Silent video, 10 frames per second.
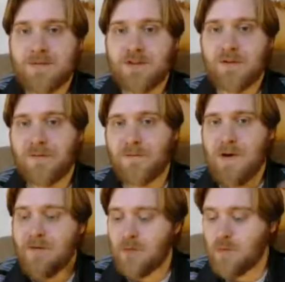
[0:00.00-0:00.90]
So the
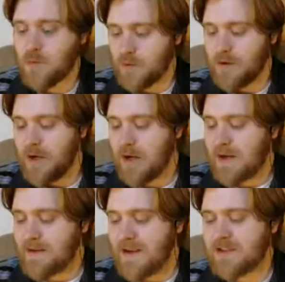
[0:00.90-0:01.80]
Forever War
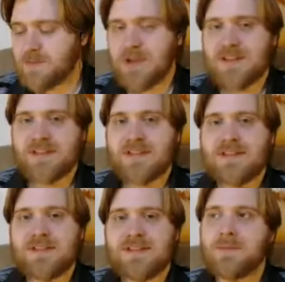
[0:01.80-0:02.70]
takes place
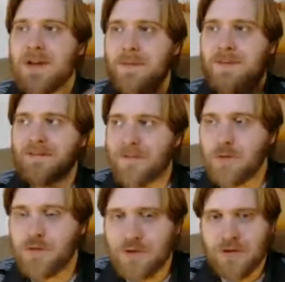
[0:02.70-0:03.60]
sometime in the
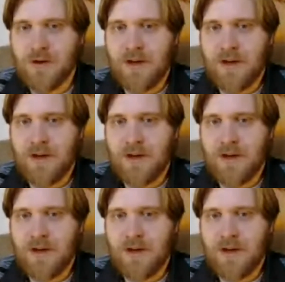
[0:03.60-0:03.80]
future.